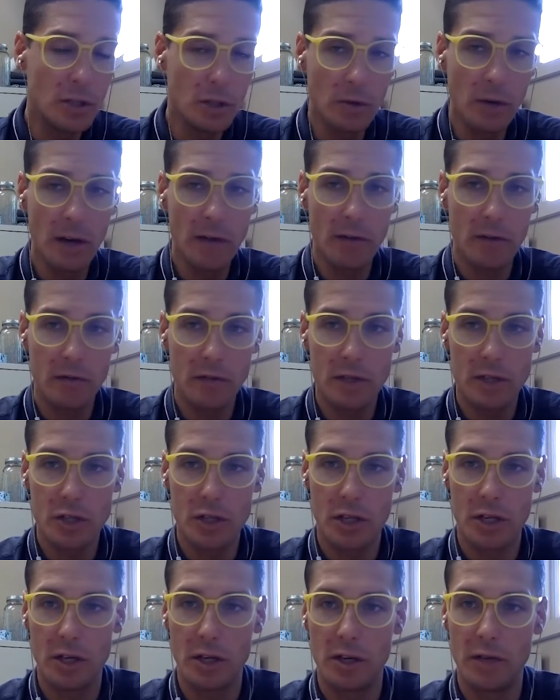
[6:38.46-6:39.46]
And we do have a
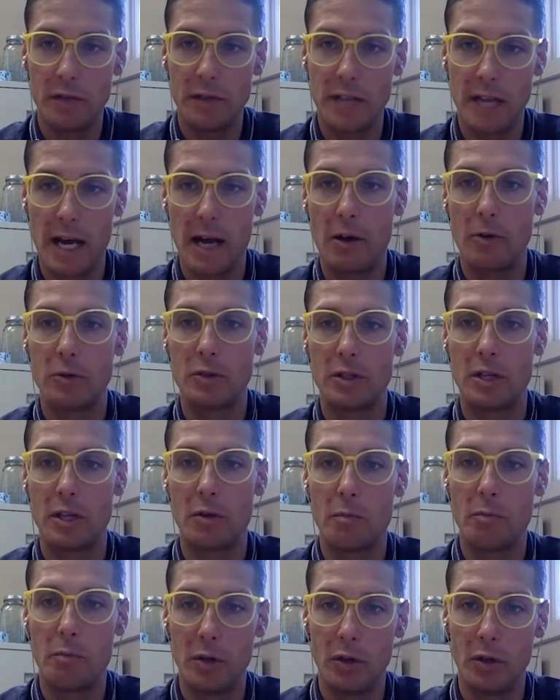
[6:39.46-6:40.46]
vision of
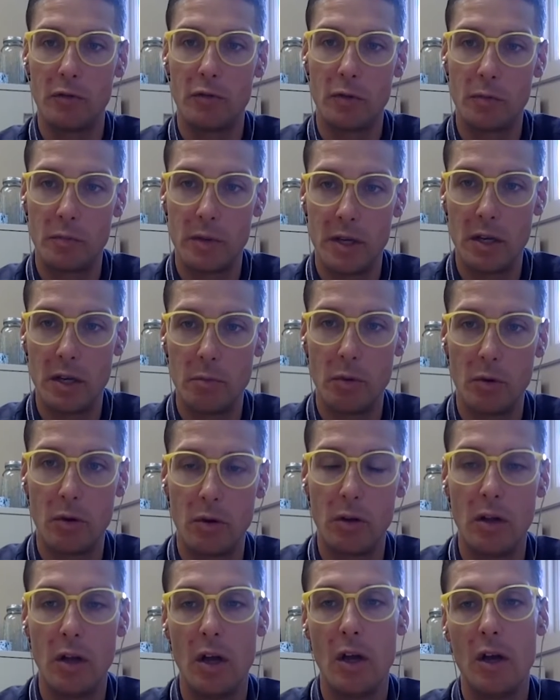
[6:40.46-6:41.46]
towns that are built for
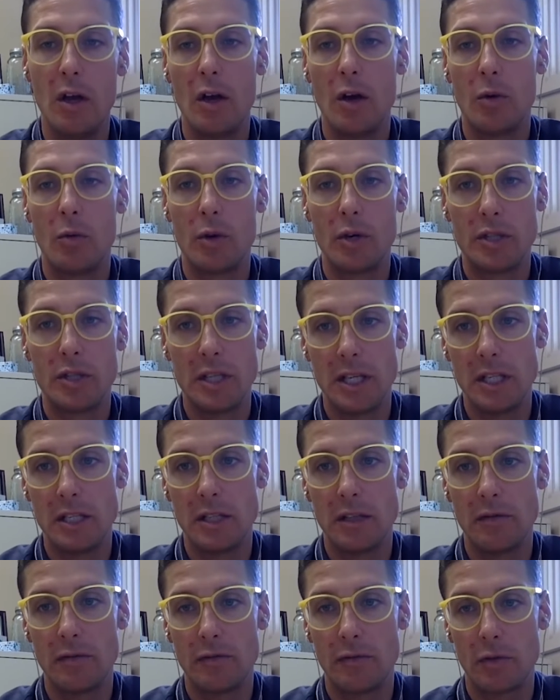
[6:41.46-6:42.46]
people, where it's
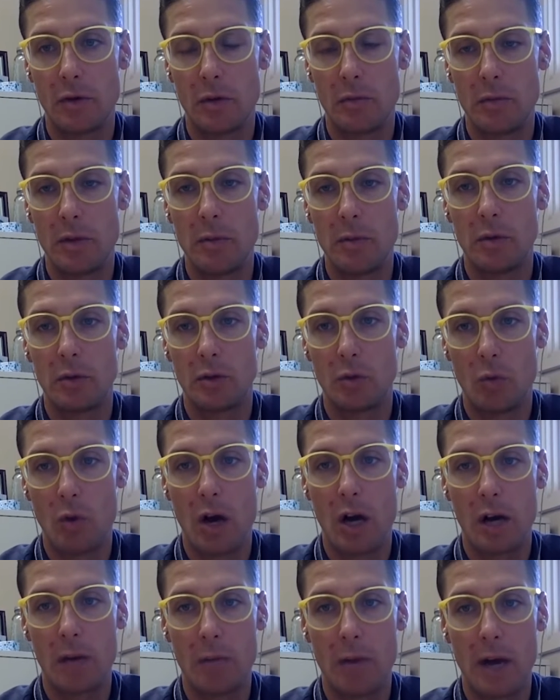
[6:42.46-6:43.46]
easy for people
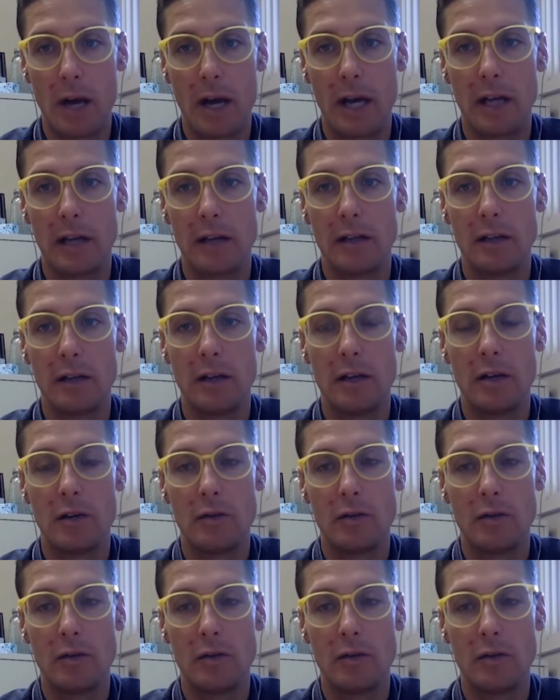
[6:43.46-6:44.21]
to walk, bike,